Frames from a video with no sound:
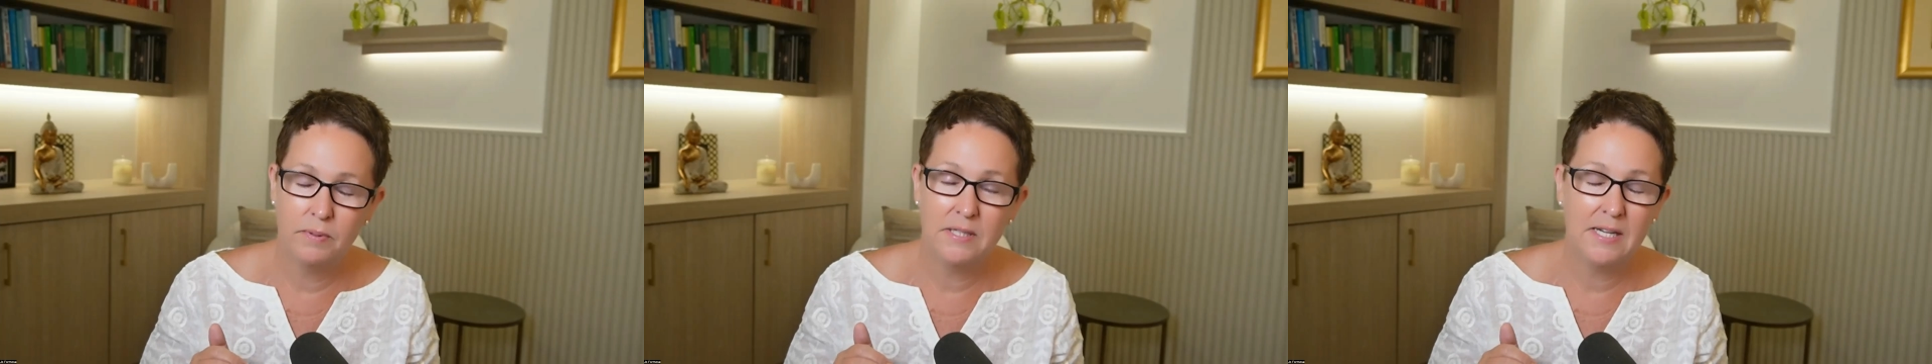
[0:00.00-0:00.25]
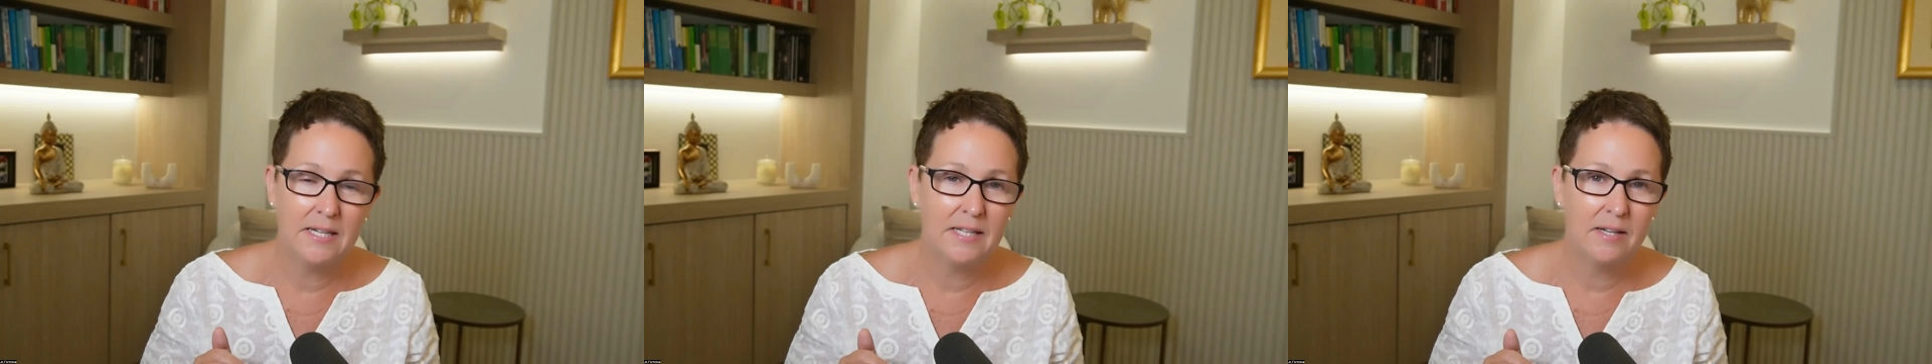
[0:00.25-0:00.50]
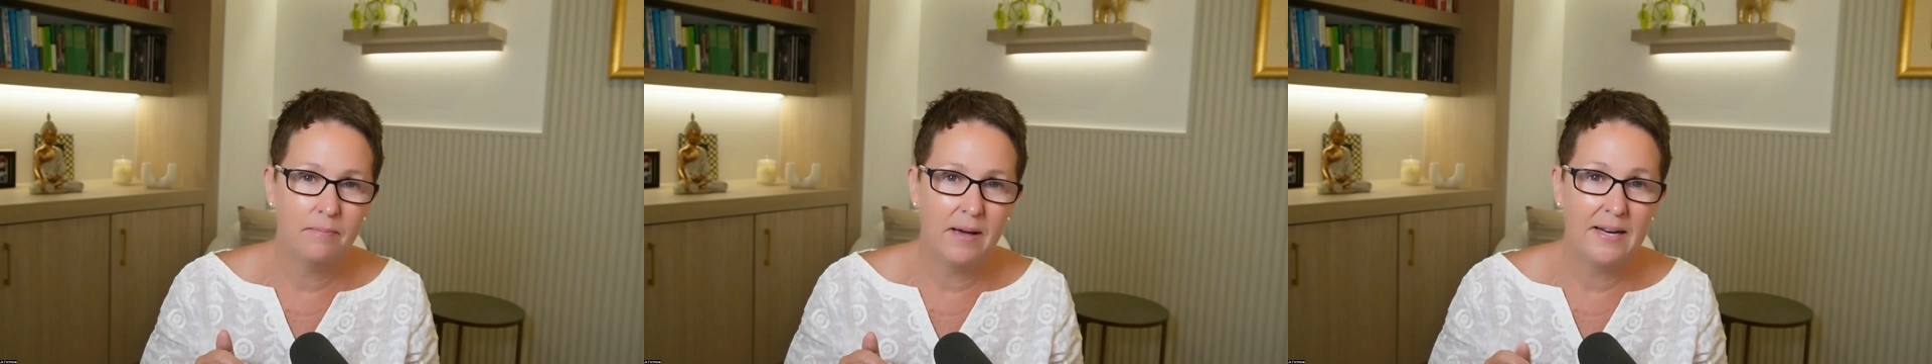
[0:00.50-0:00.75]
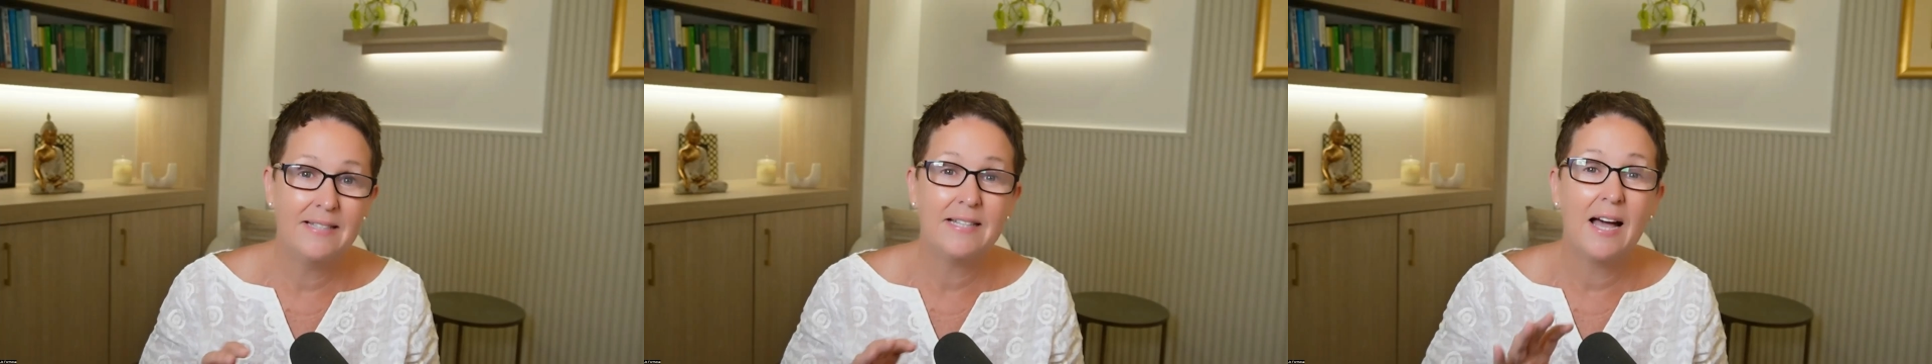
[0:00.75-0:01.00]
particularly
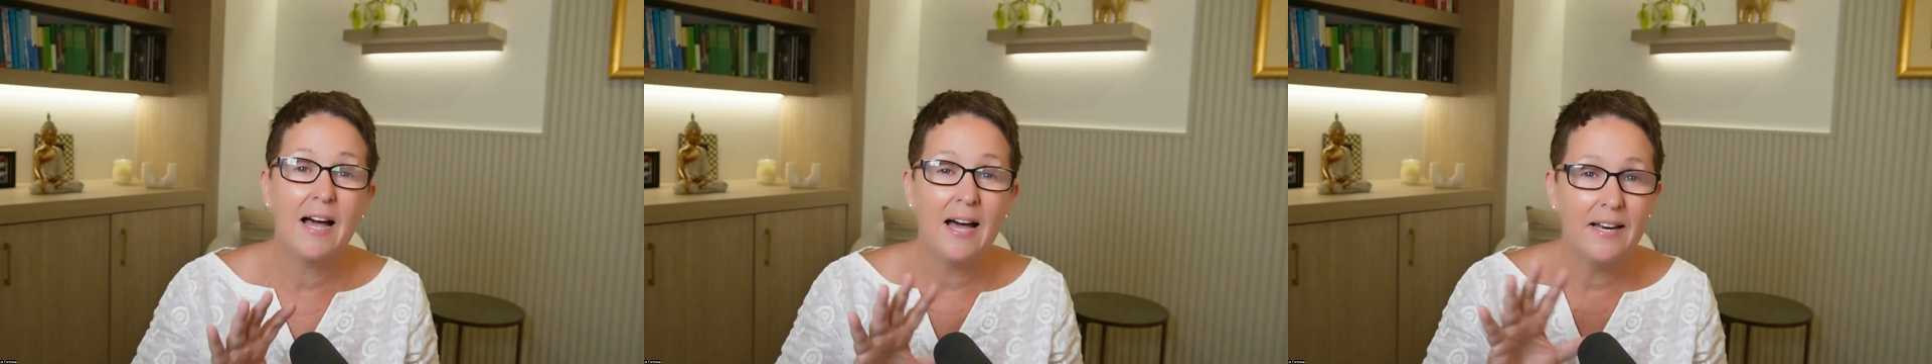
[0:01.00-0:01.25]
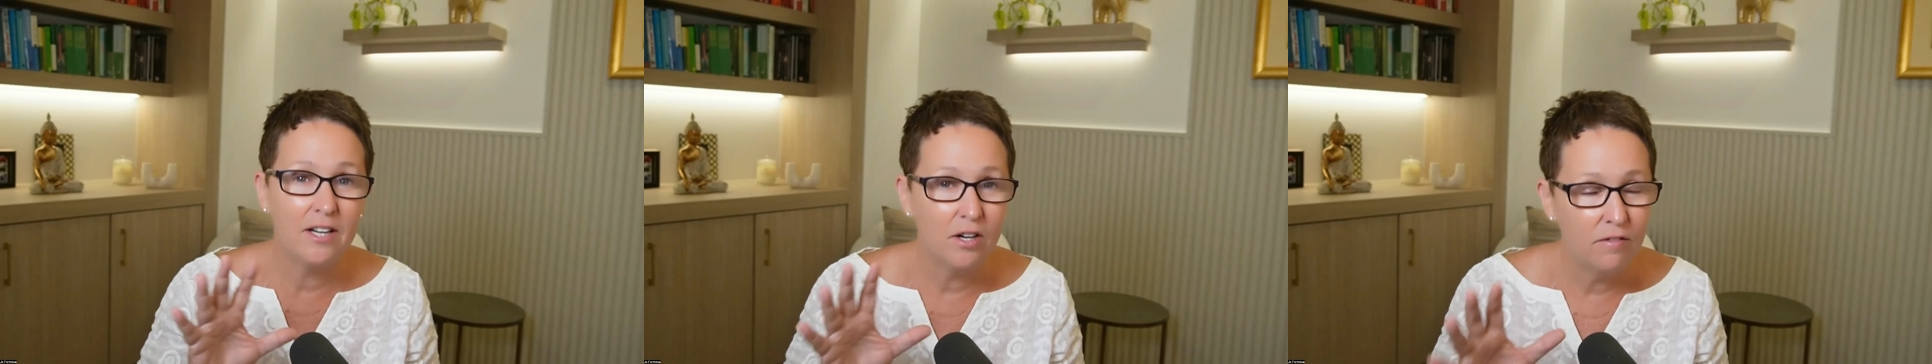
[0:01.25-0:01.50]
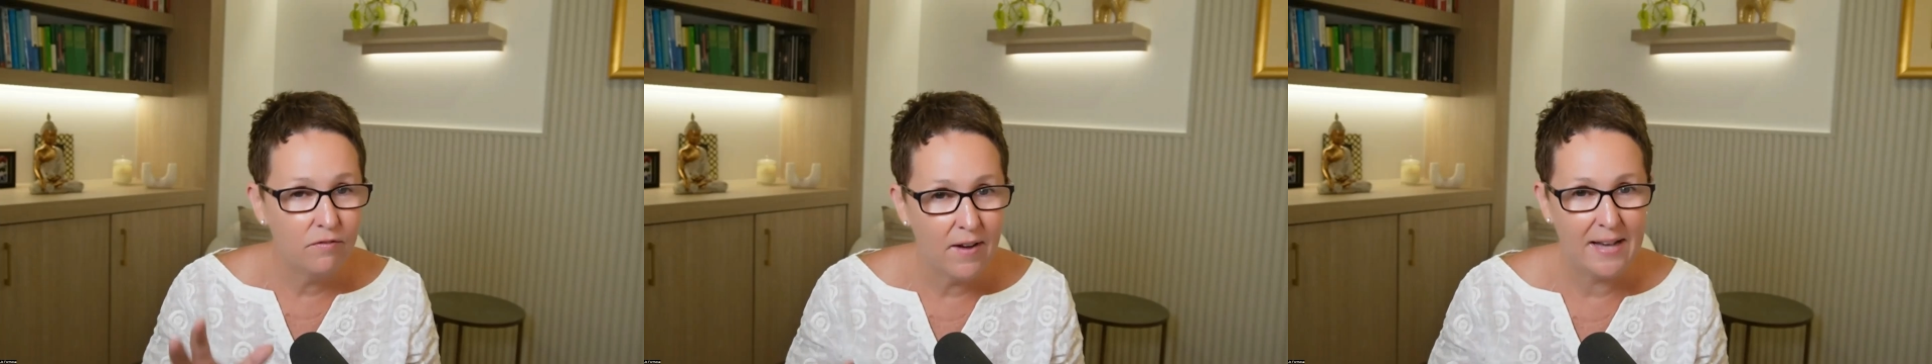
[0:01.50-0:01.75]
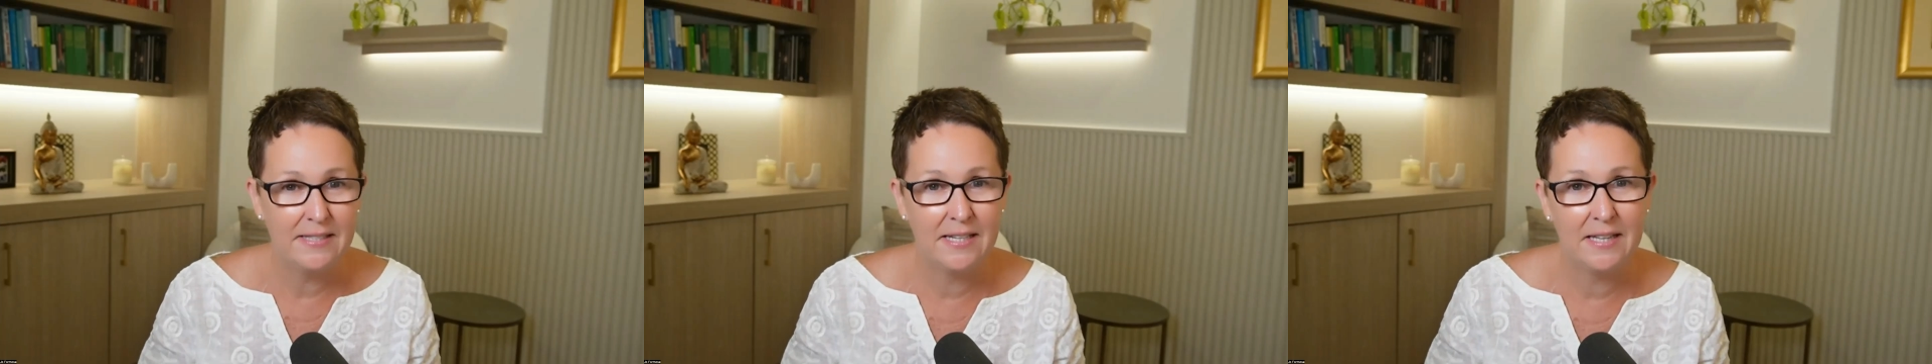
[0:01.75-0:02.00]
about is
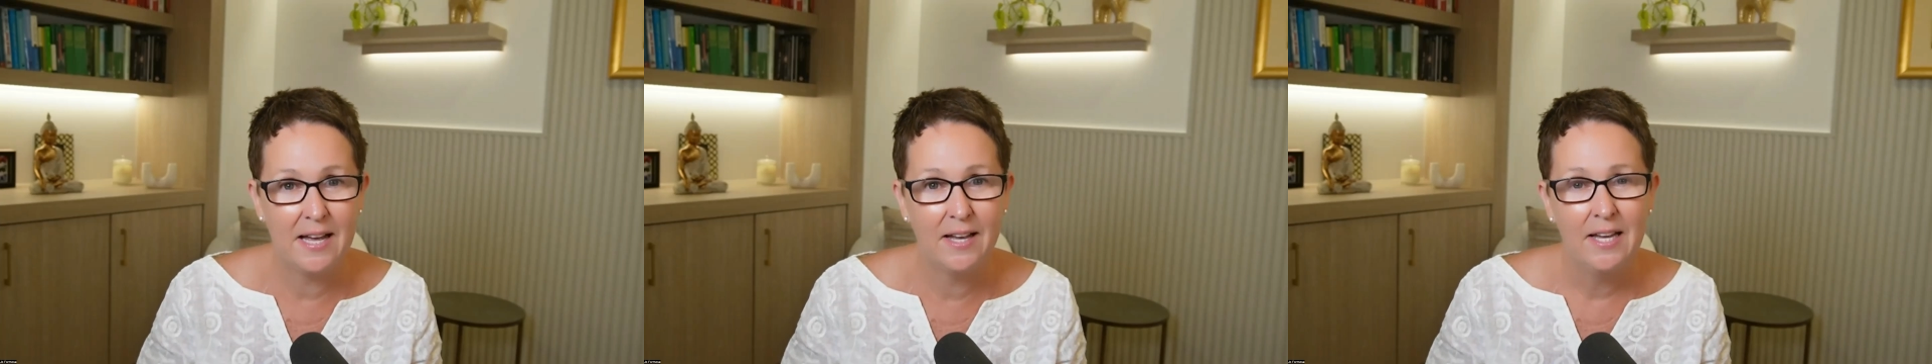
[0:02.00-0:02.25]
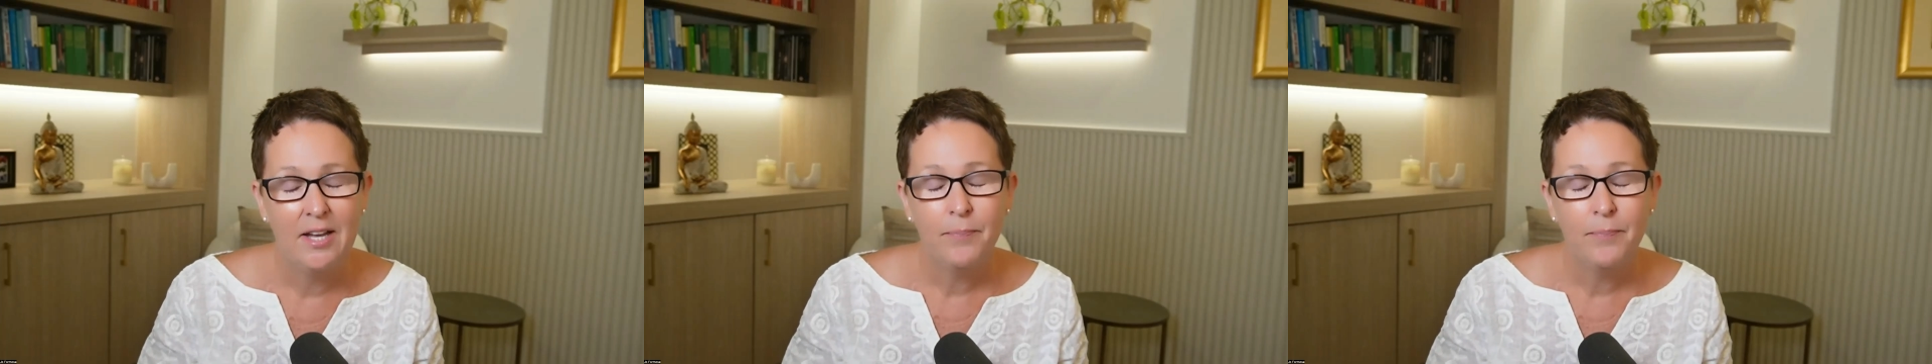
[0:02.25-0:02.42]
cardiovascular.